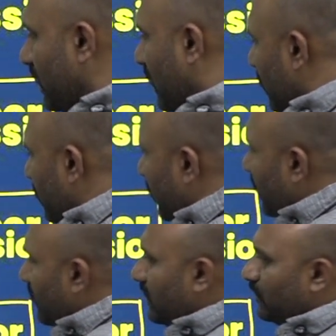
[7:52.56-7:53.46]

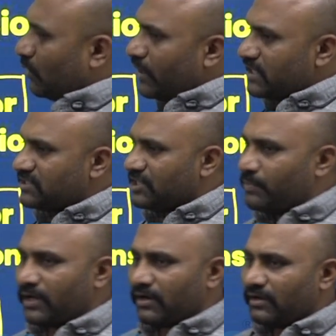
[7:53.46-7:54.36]
currently, though it is
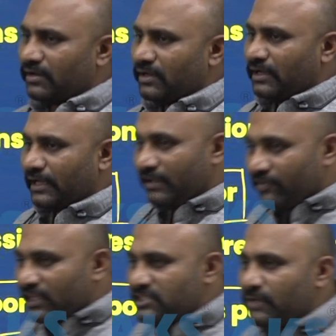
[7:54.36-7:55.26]
cheaper, even
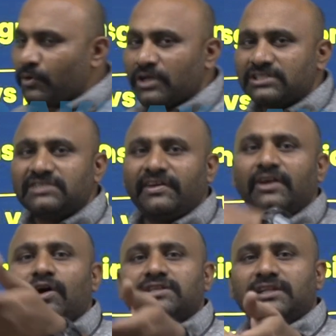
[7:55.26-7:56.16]
the cheap cost is very
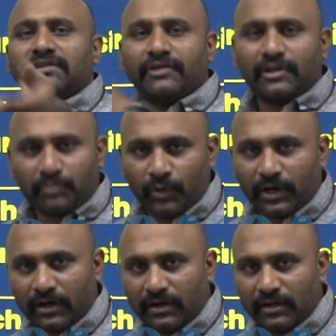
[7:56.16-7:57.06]
costlier for the poor.
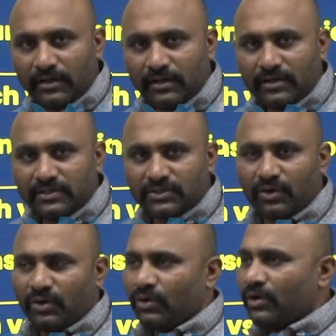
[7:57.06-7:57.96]

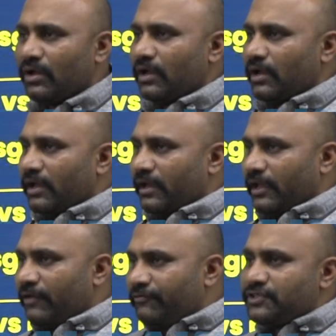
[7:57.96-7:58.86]
So
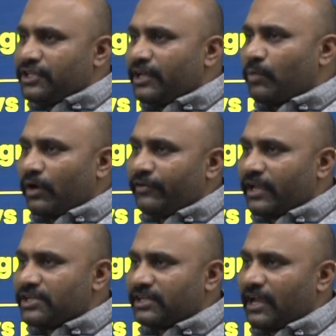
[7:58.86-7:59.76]
if gene
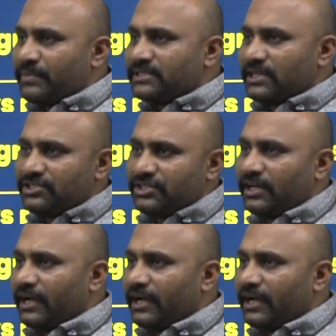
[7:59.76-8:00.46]
modification happens and gene